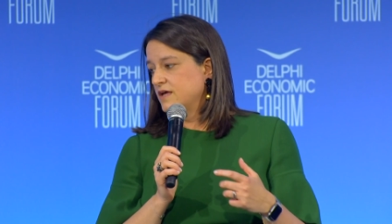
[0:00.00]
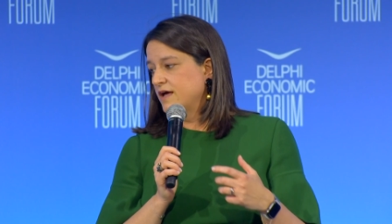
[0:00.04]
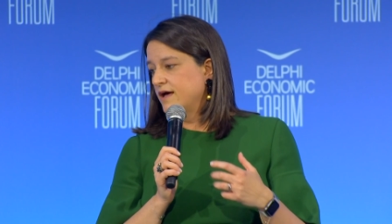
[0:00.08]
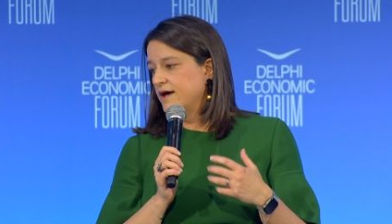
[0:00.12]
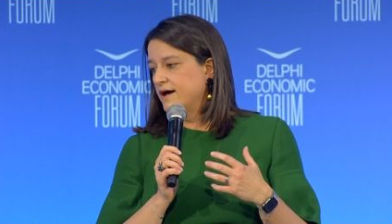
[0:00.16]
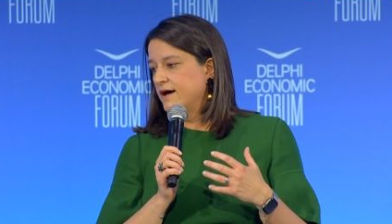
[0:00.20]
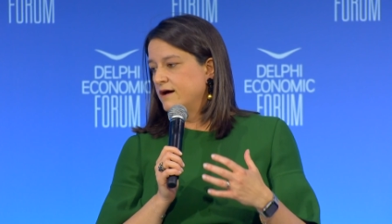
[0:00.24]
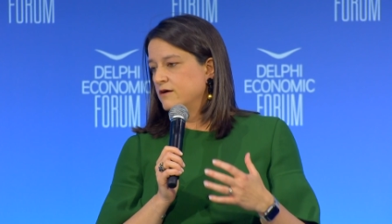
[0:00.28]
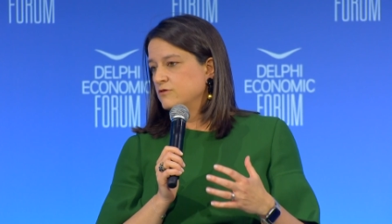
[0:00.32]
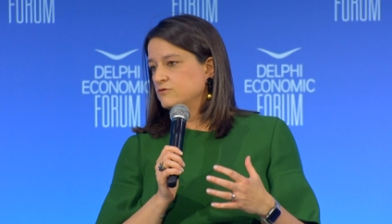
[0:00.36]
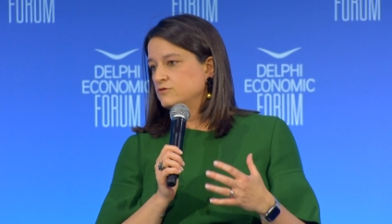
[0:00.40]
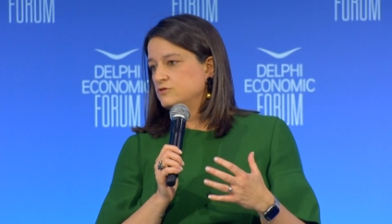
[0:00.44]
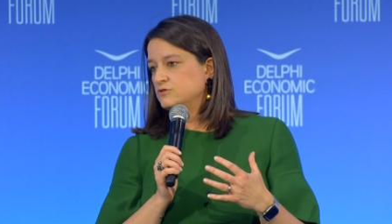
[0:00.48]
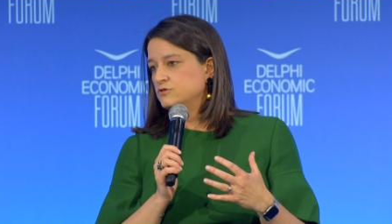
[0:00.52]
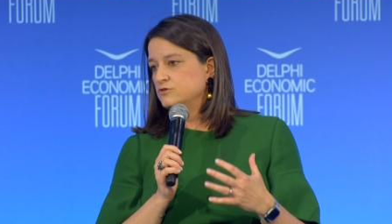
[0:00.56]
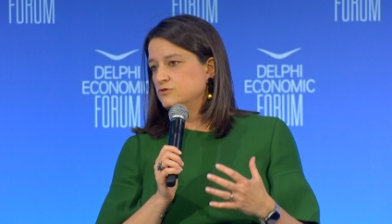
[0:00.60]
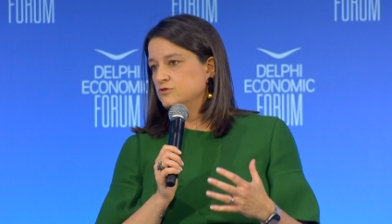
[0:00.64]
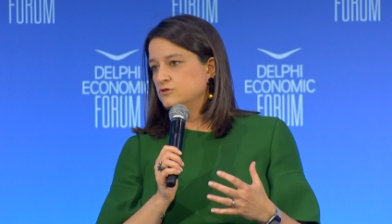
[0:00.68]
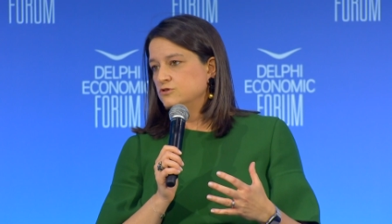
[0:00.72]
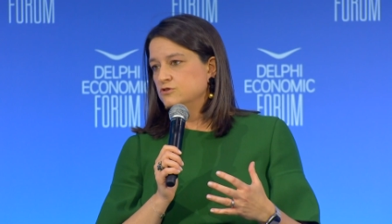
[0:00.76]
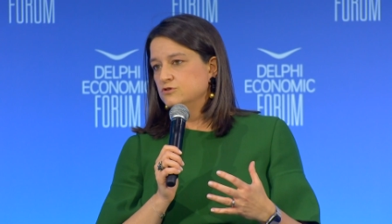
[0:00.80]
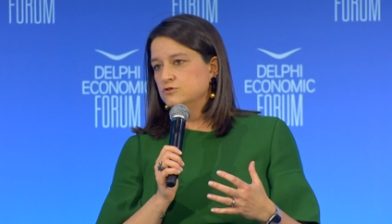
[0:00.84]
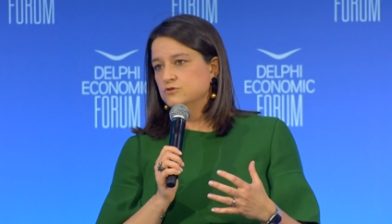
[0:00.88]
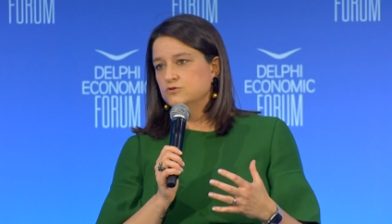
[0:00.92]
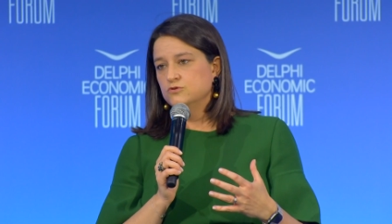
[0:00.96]
How do
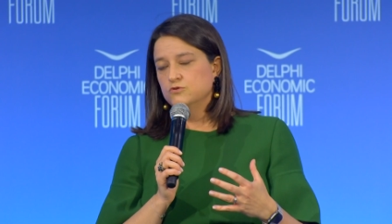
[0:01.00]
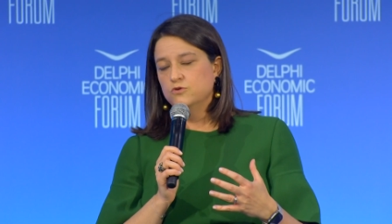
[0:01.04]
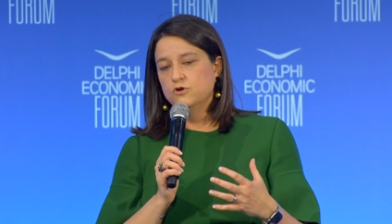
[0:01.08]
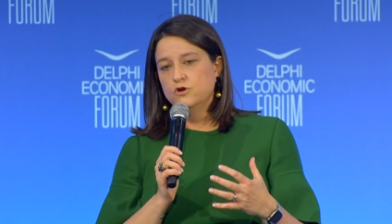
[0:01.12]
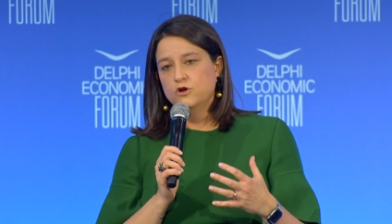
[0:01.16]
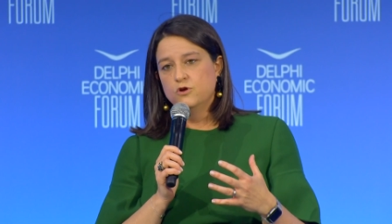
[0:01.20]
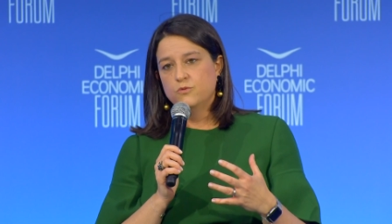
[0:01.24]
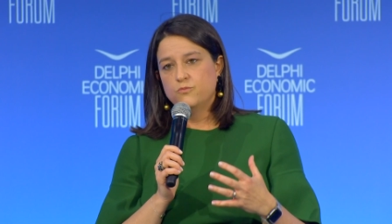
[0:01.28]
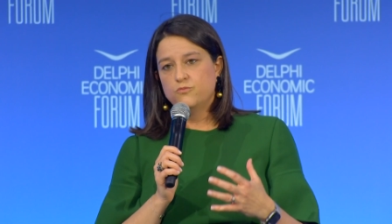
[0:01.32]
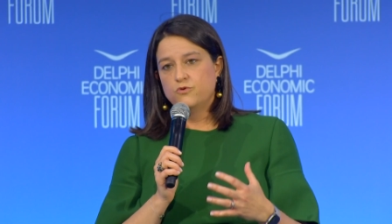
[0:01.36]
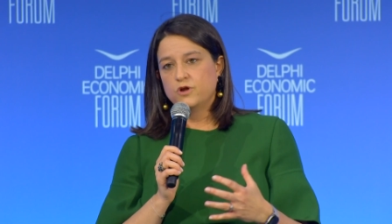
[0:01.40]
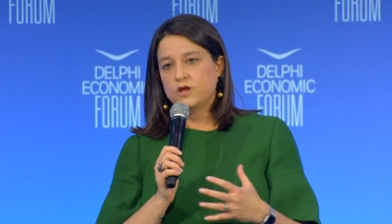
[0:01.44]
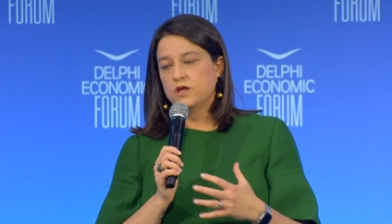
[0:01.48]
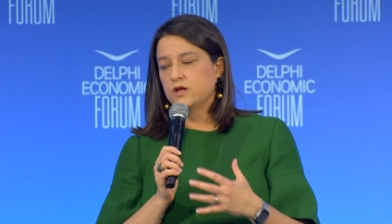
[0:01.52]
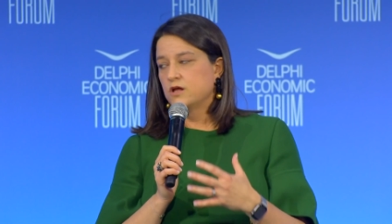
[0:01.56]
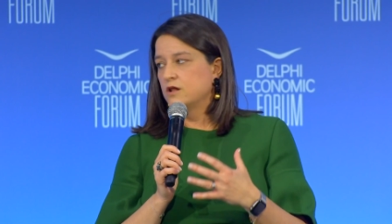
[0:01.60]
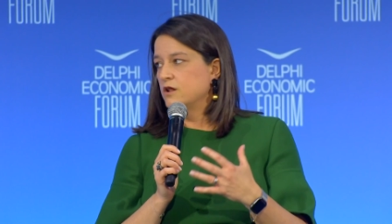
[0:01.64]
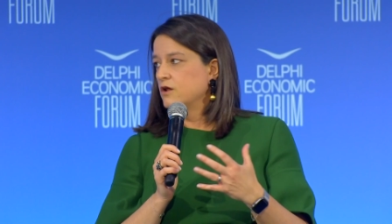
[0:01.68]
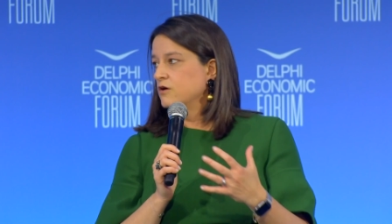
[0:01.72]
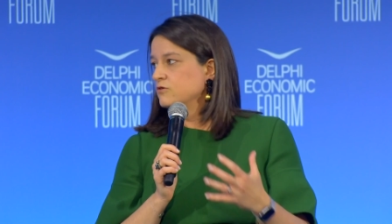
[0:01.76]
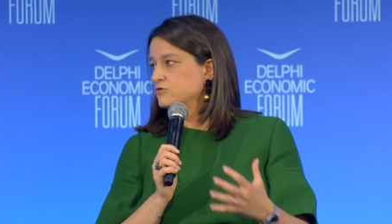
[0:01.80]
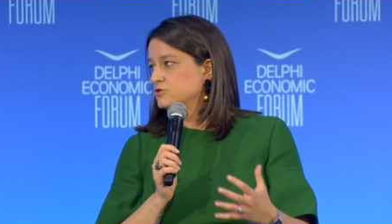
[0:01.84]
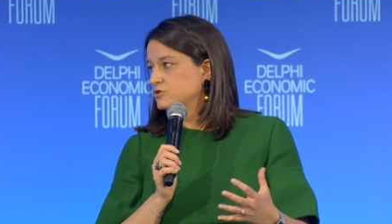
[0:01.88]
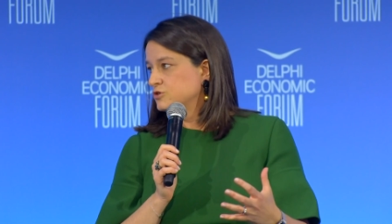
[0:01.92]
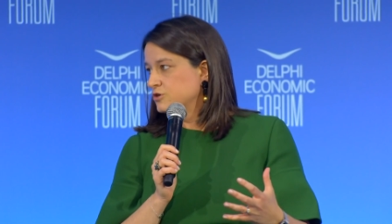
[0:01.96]
you bring
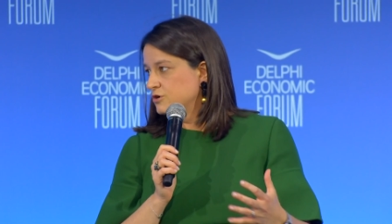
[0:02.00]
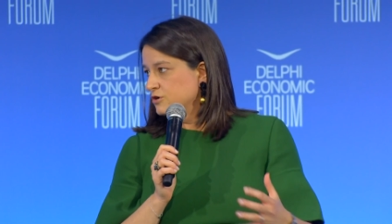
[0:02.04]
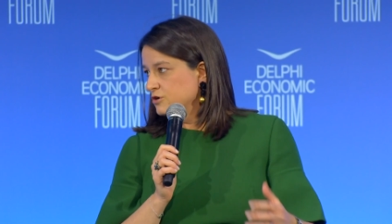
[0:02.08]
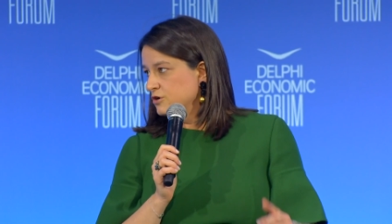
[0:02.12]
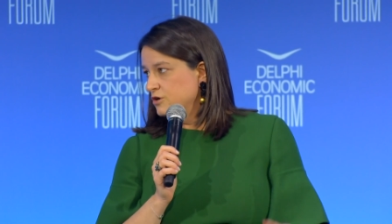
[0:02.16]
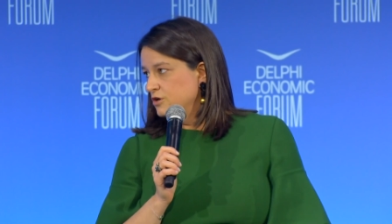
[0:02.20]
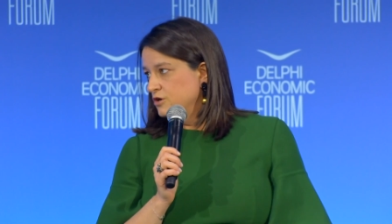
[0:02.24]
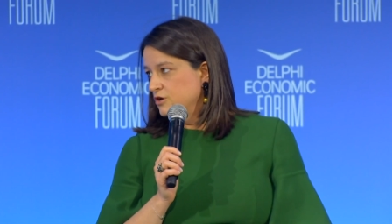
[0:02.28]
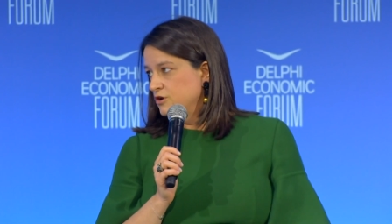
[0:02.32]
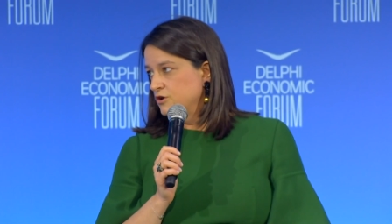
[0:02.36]
closer